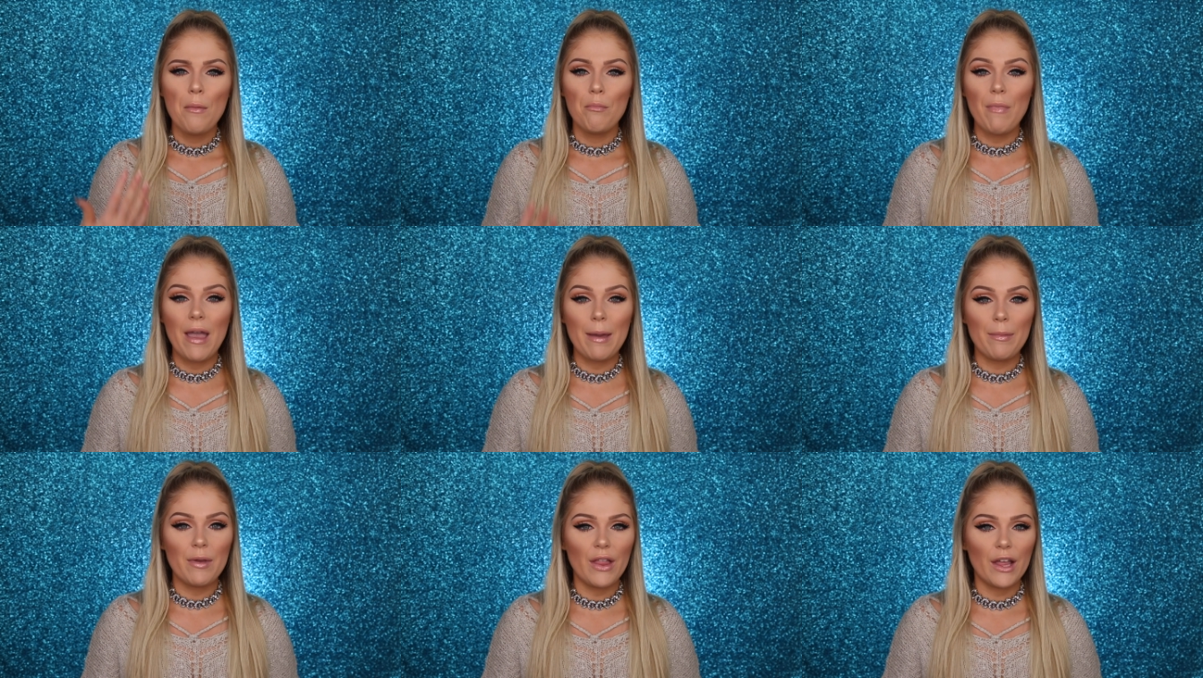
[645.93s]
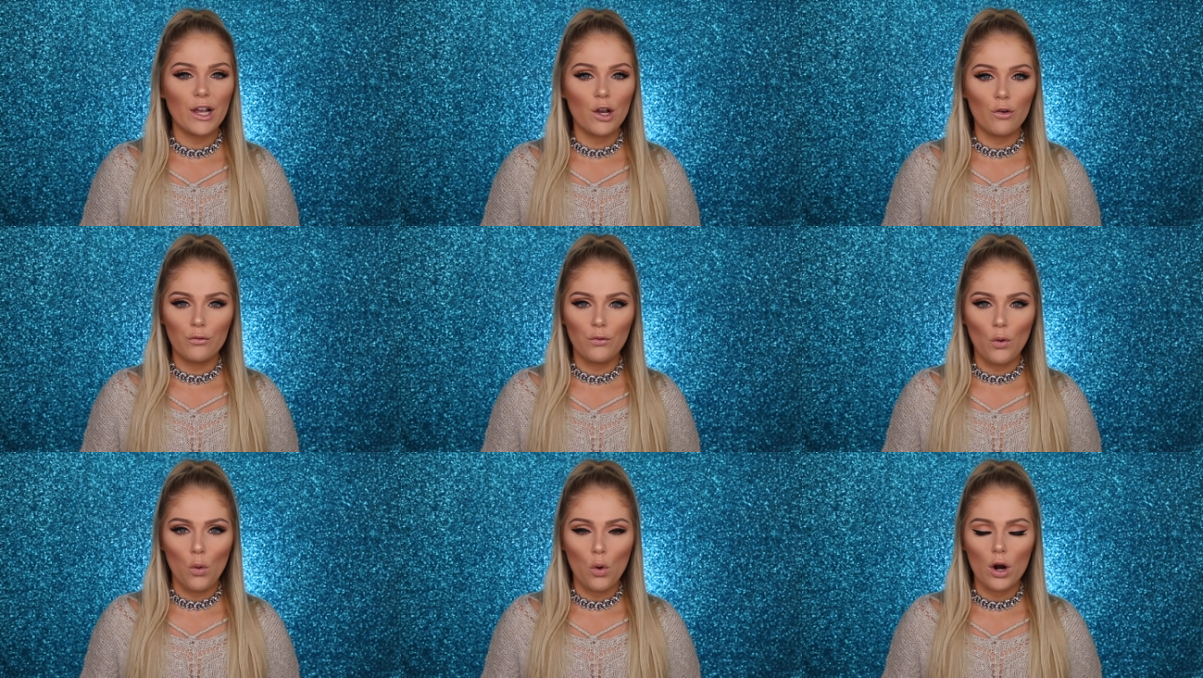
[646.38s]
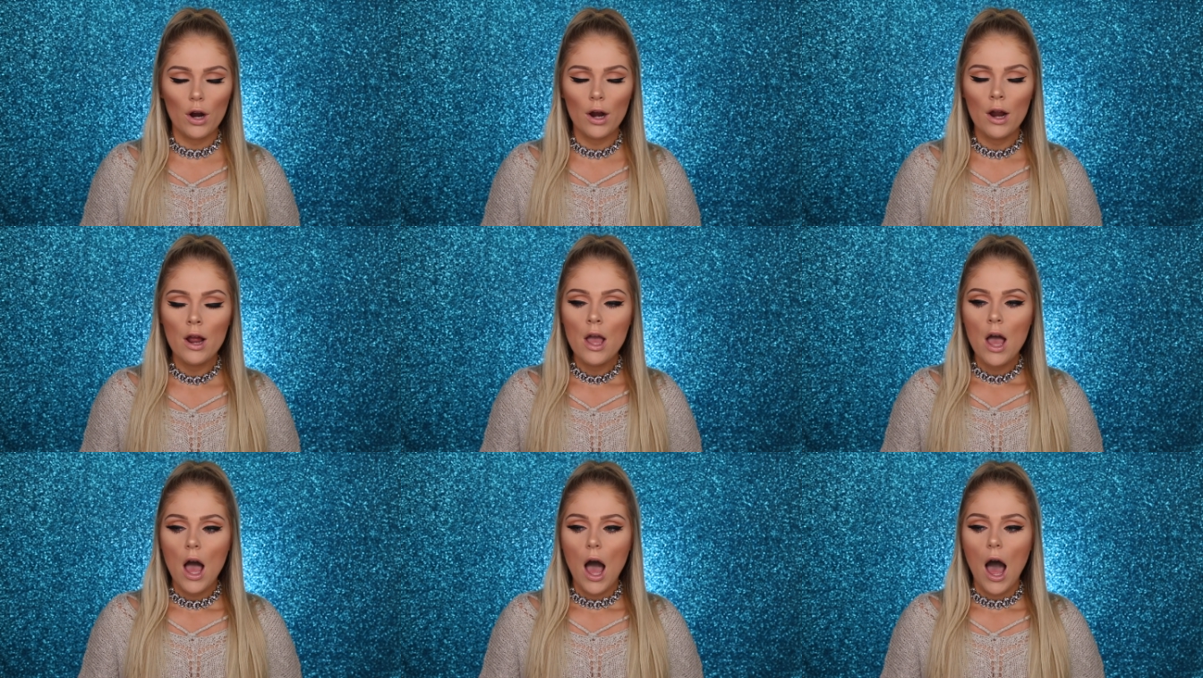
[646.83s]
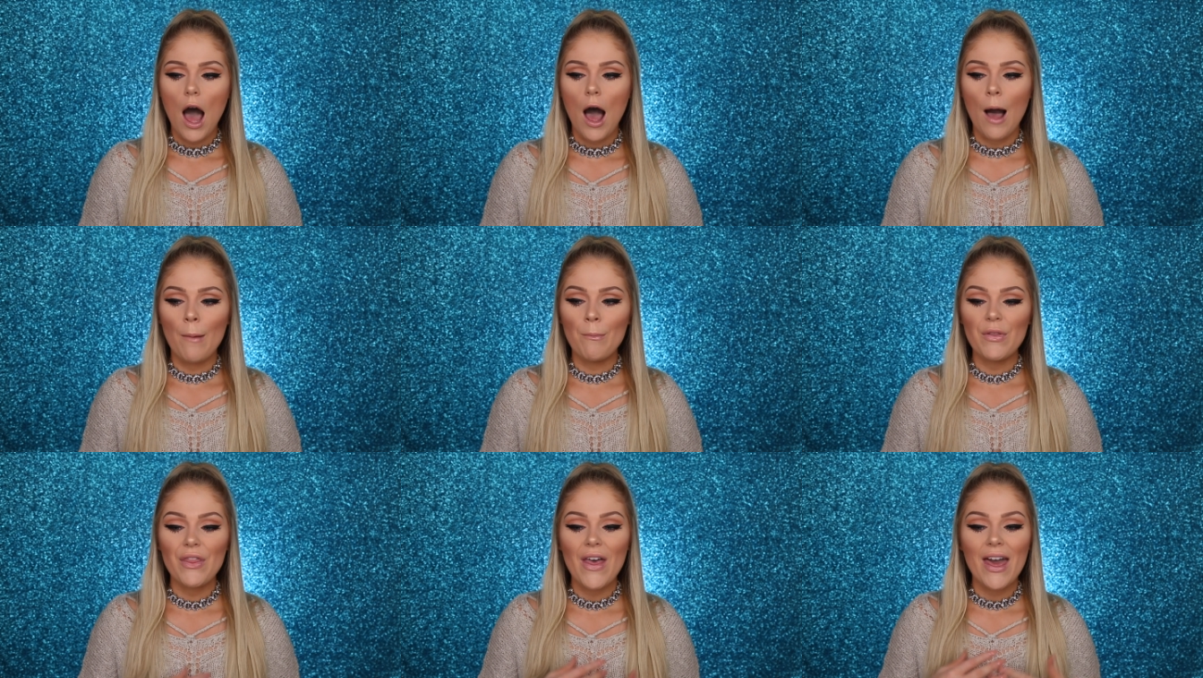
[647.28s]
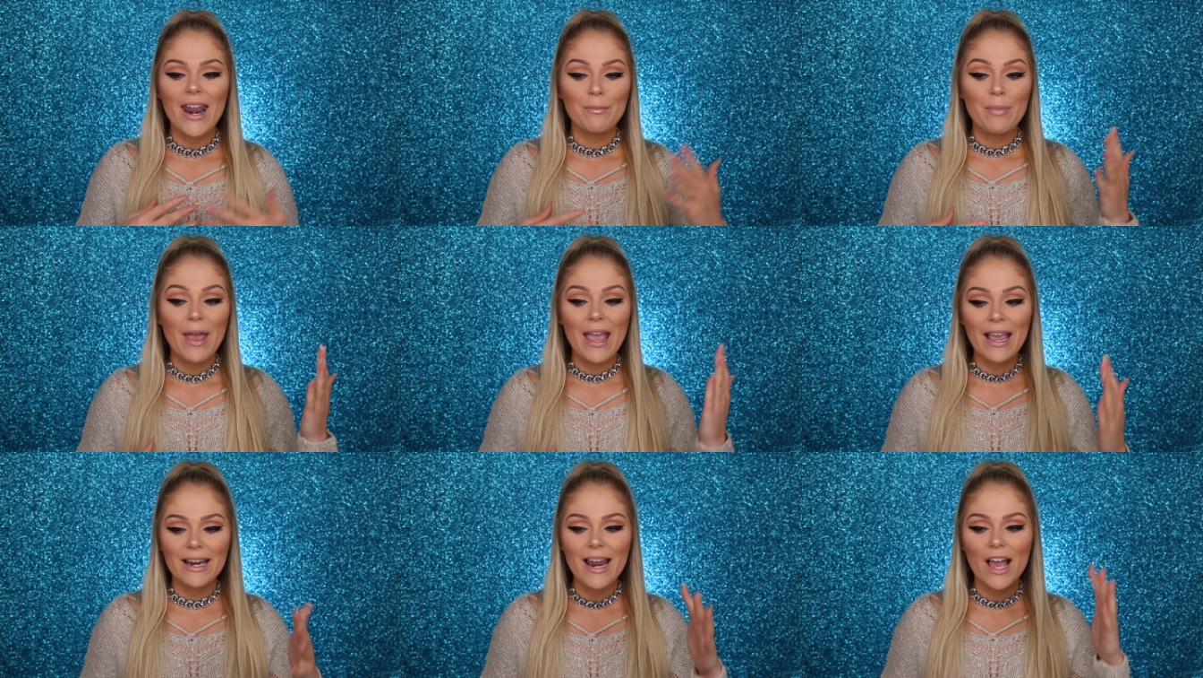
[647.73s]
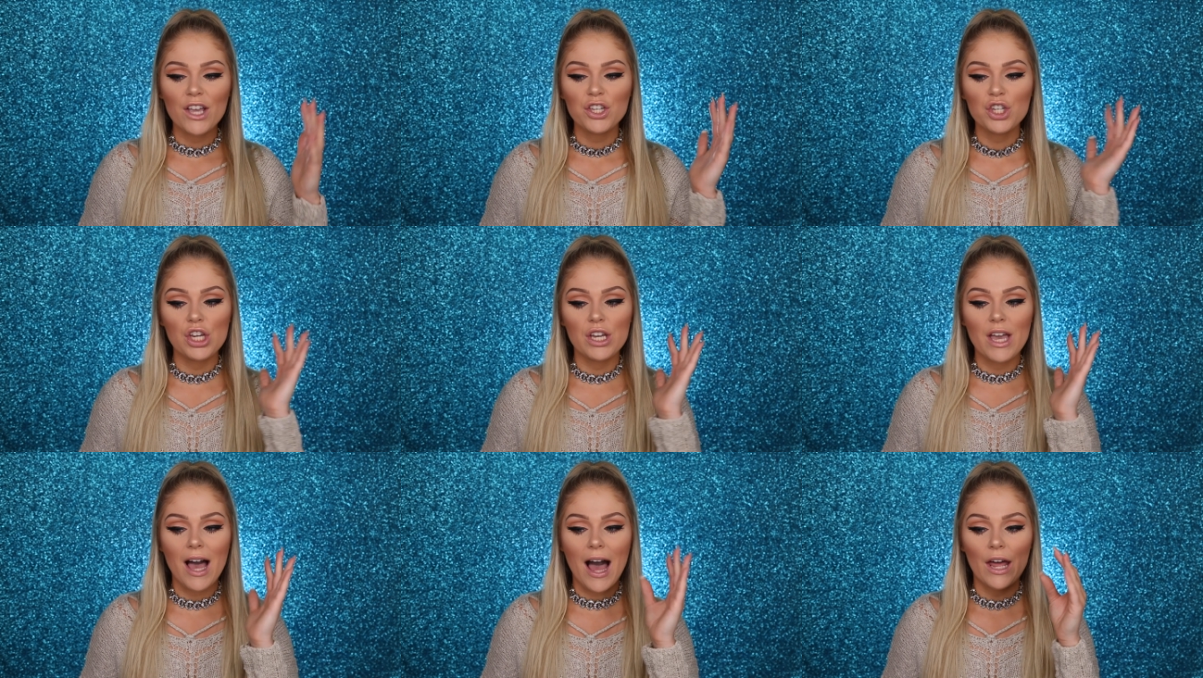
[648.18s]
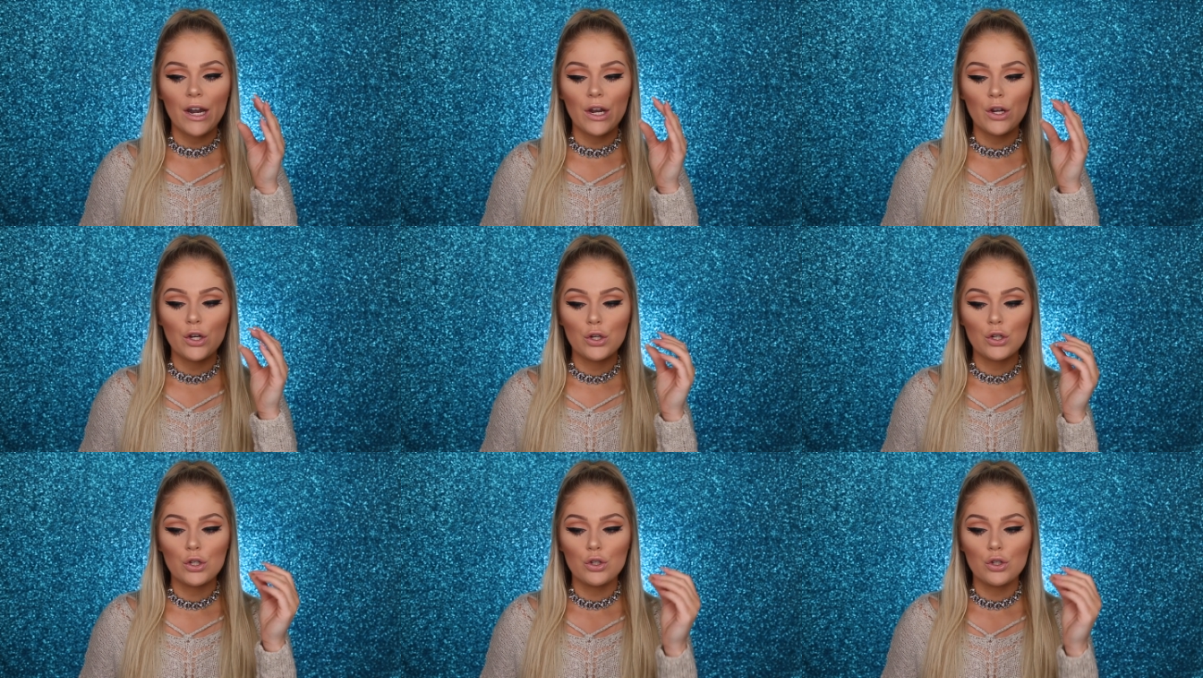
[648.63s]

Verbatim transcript: maybe like a four. Um, but that pain actually got